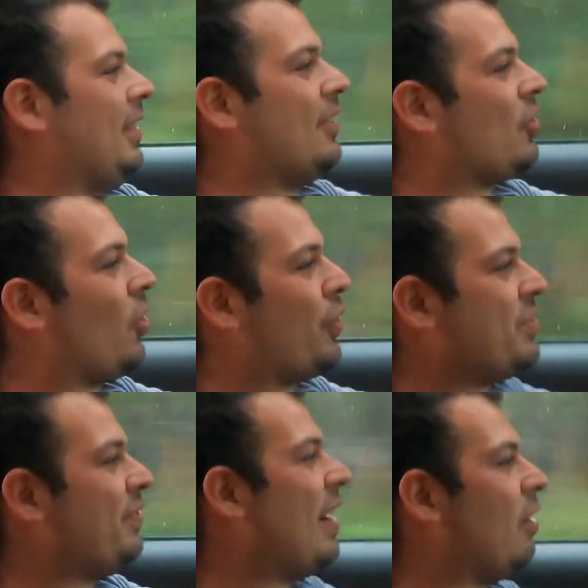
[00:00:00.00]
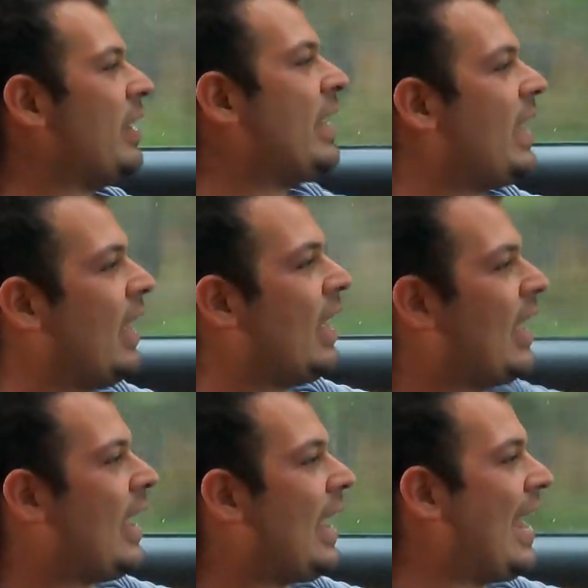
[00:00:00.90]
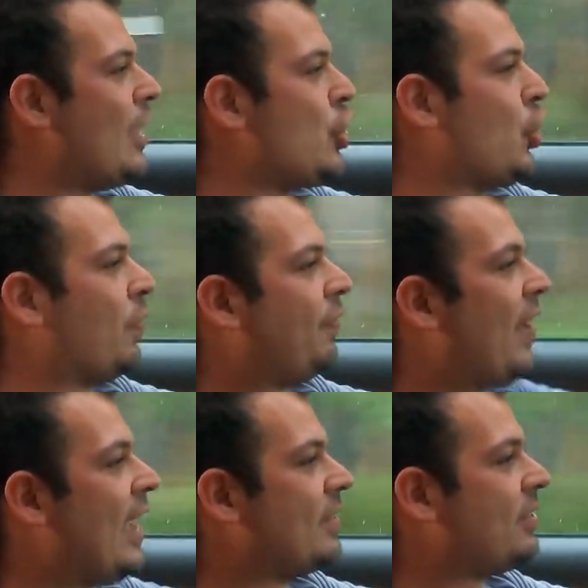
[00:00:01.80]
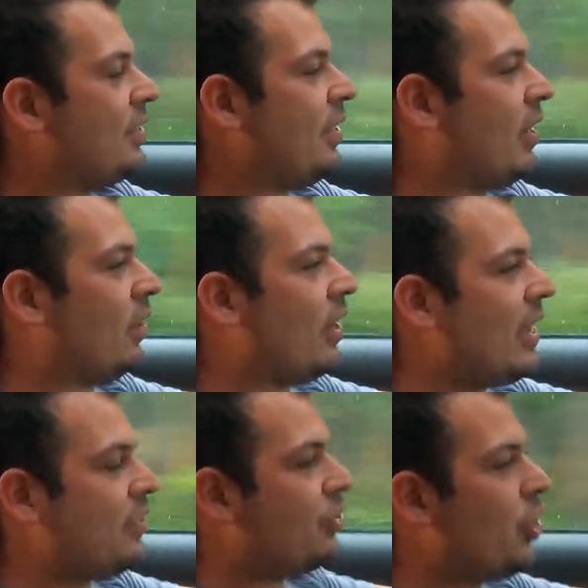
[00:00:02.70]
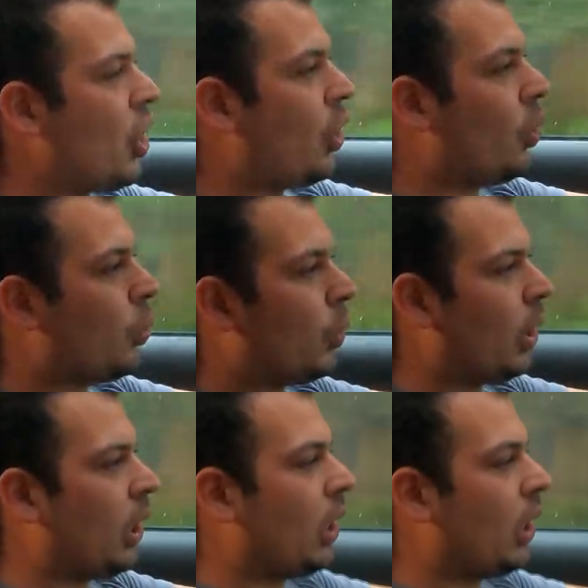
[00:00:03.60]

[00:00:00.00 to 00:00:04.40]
This car is very in your face. There is no